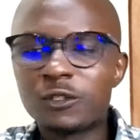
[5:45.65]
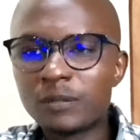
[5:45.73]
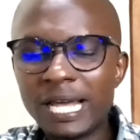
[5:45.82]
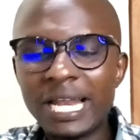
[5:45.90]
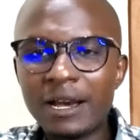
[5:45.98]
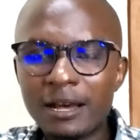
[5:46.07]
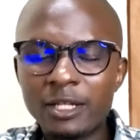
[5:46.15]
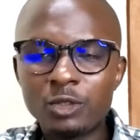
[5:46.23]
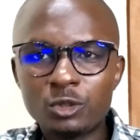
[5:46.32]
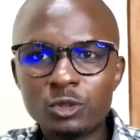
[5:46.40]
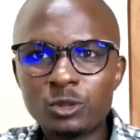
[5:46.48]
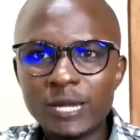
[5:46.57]

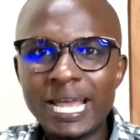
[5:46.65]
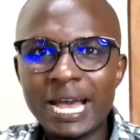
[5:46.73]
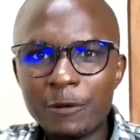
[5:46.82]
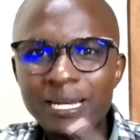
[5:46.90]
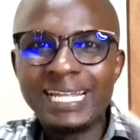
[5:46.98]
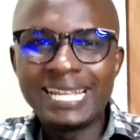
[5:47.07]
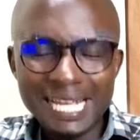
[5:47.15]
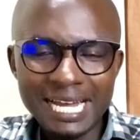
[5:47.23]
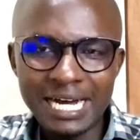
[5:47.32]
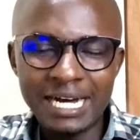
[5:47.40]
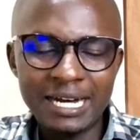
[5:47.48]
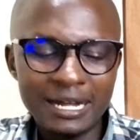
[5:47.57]
today I will
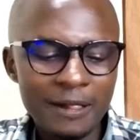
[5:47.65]
hear